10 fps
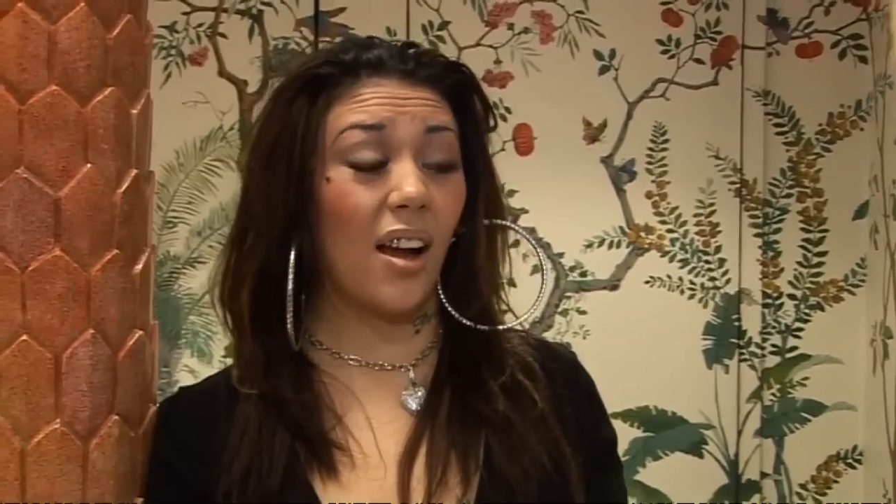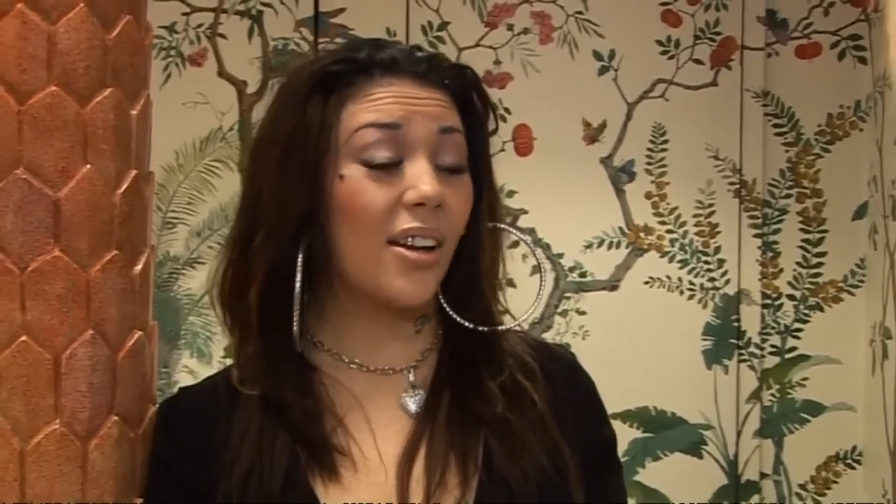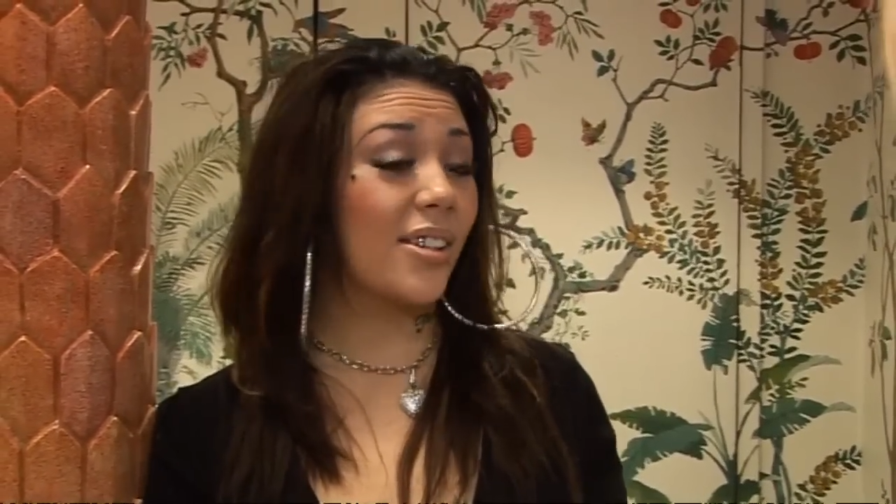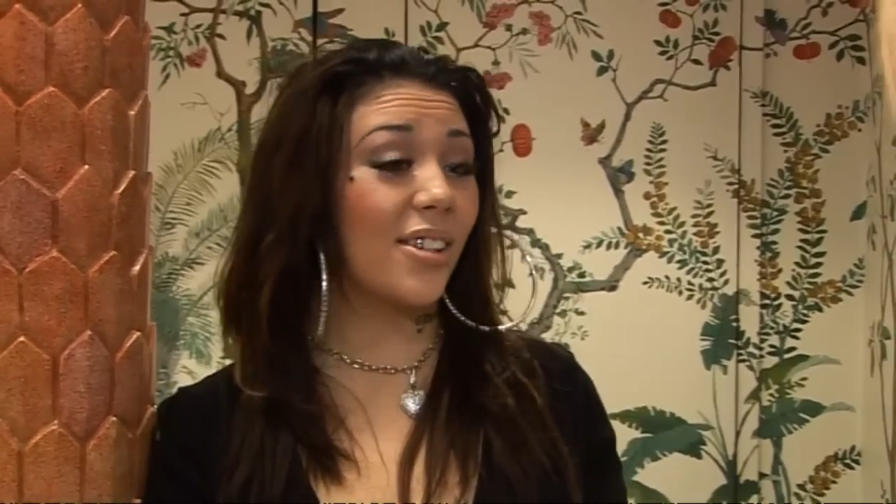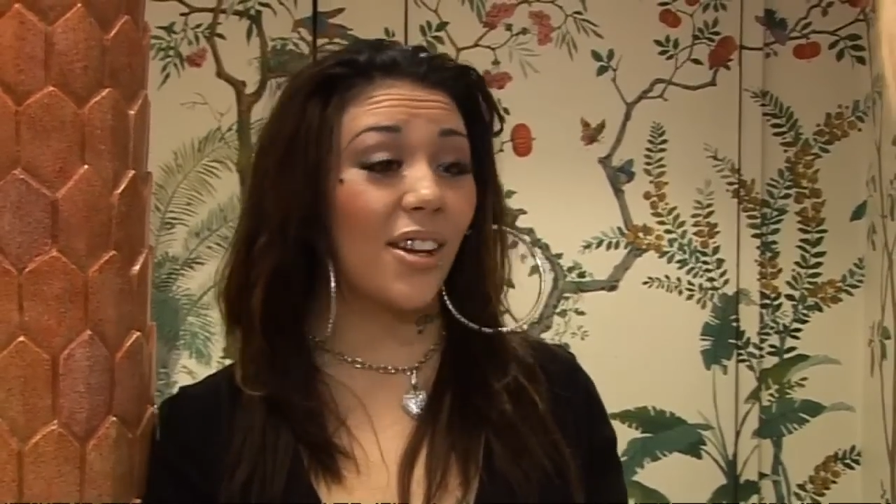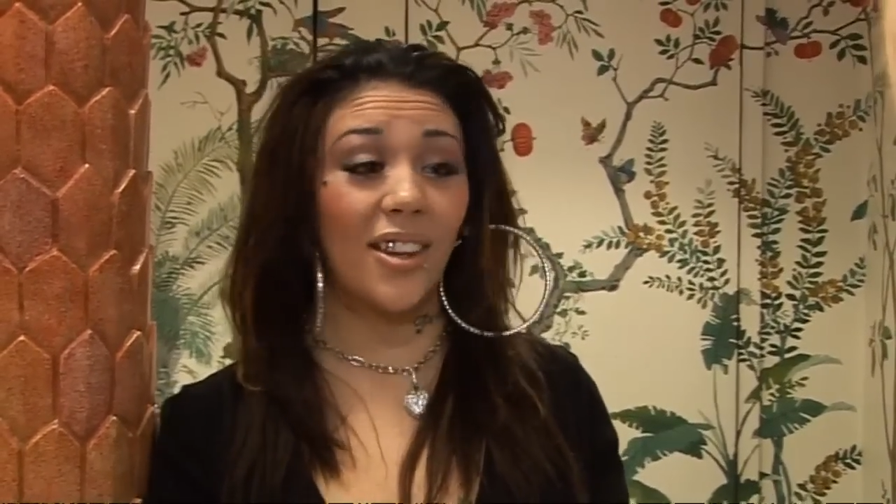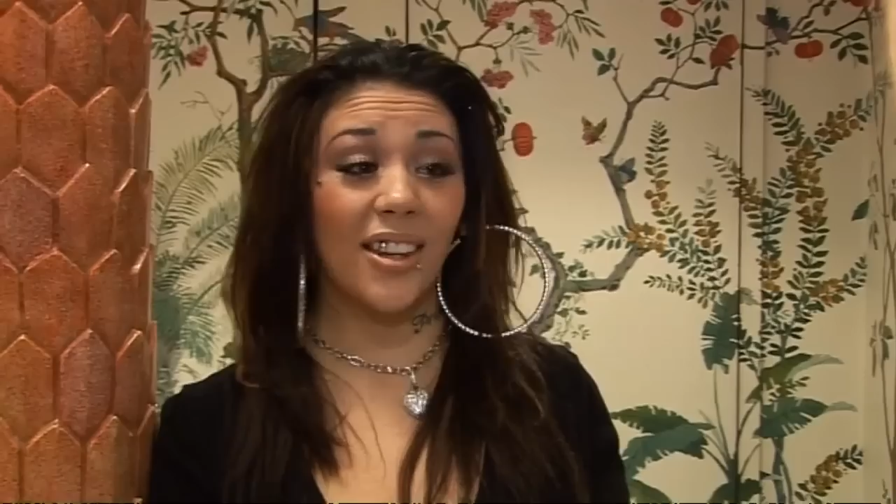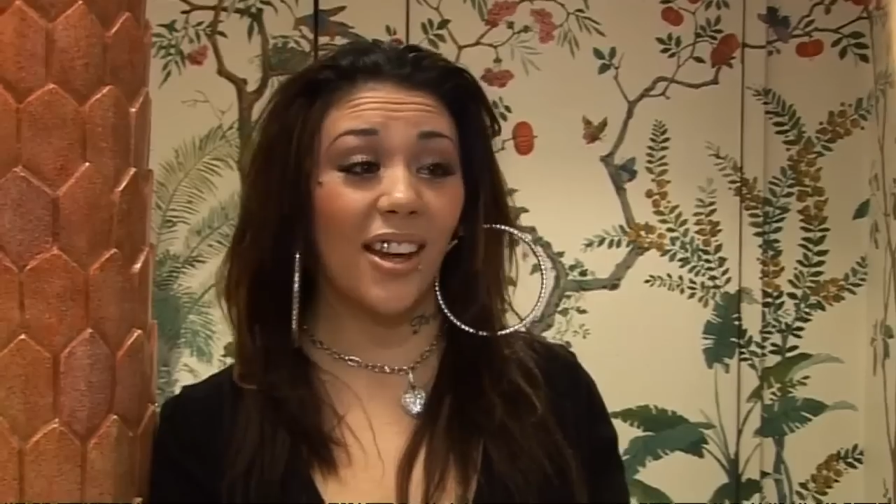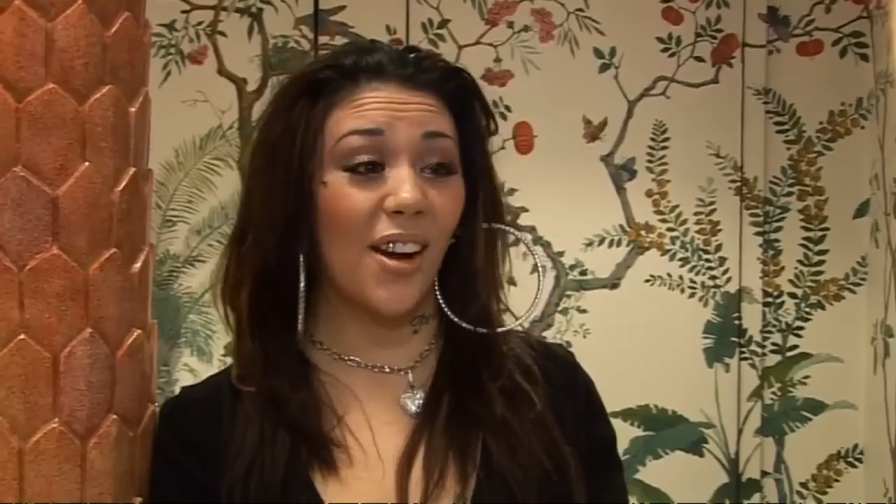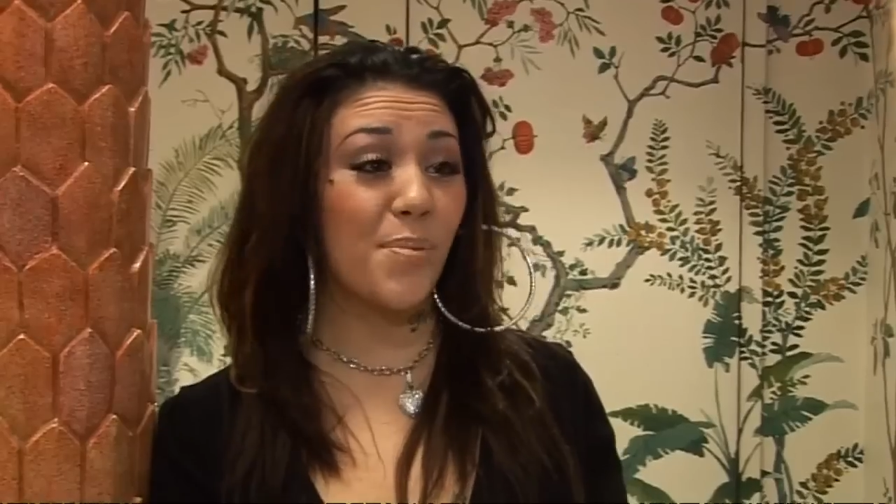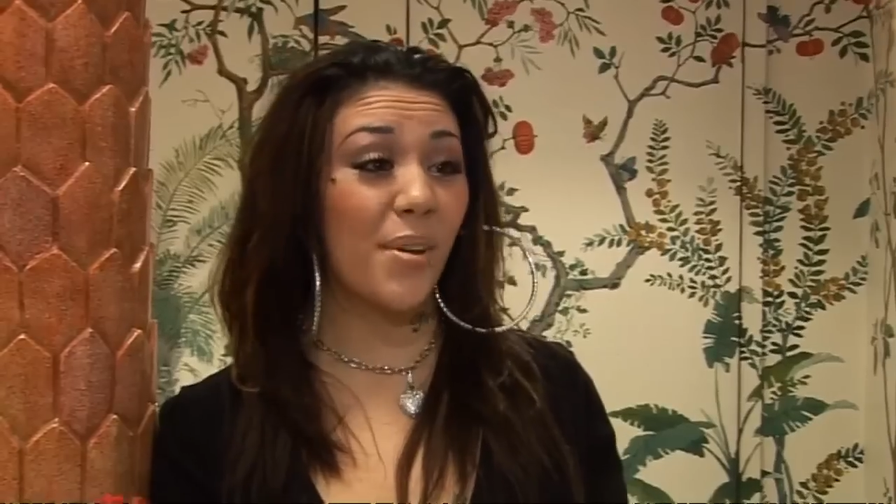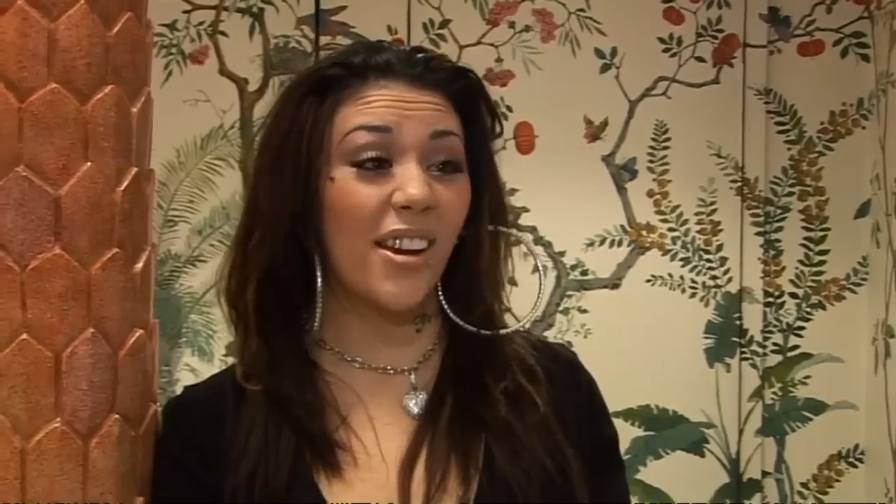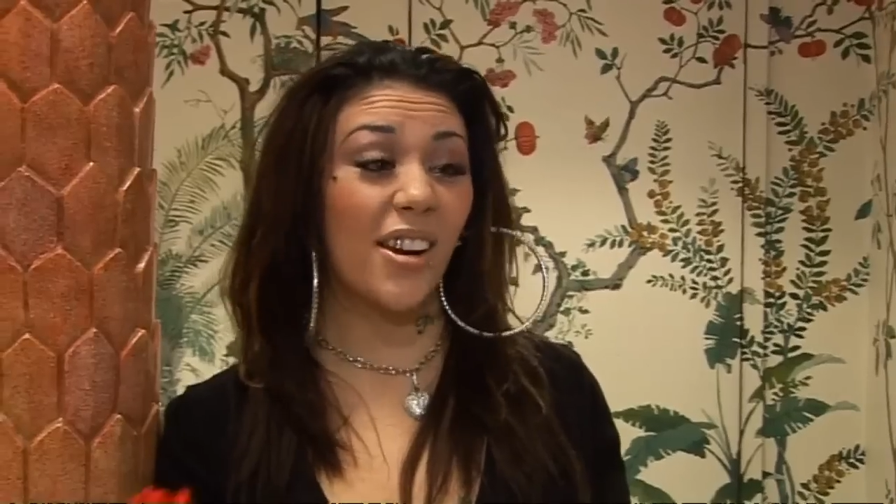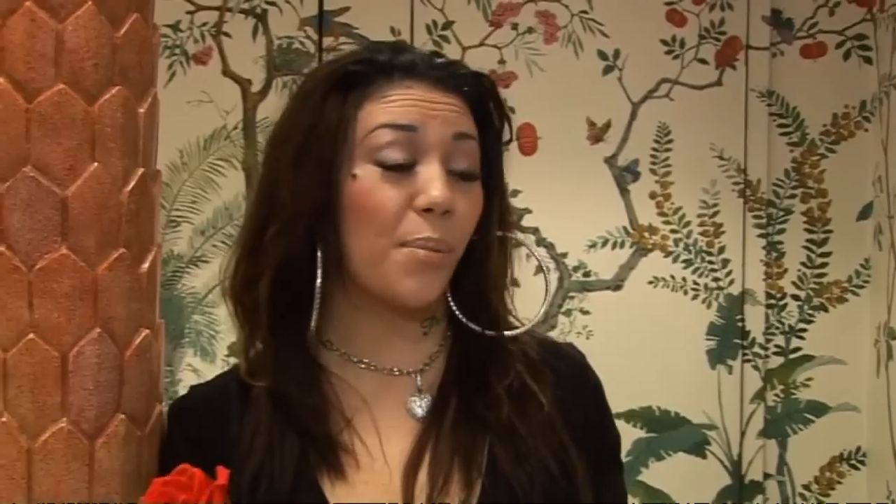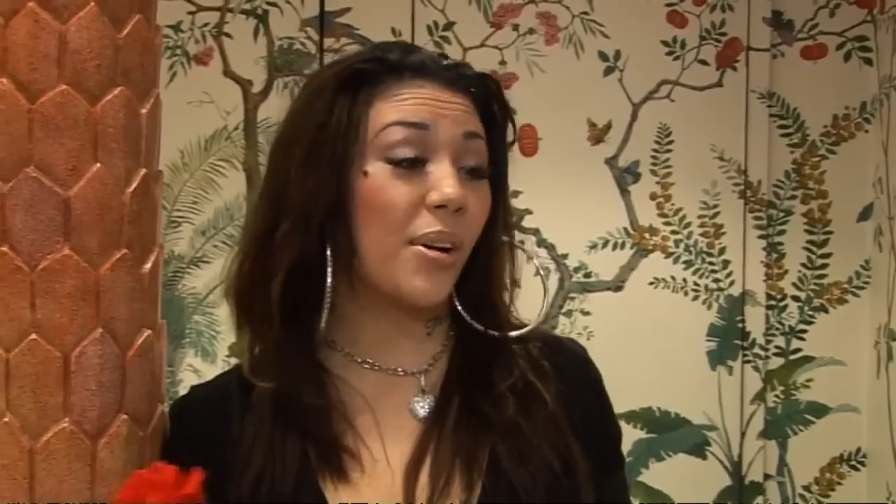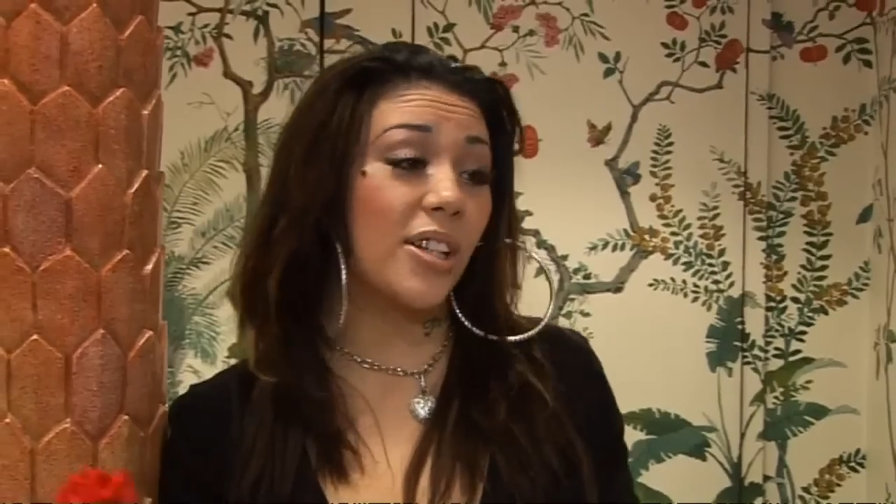I just don't think they are breaking up.